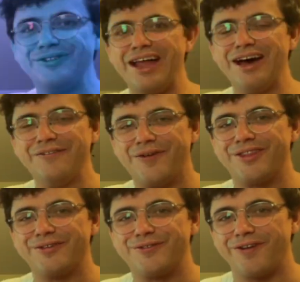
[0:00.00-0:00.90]
now for
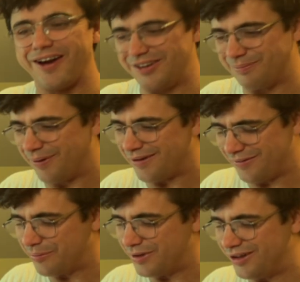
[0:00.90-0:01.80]
the frightening part of
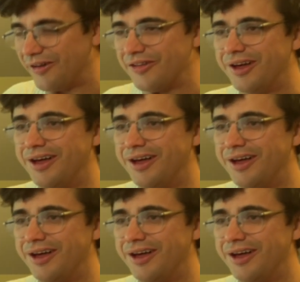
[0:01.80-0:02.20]
the build.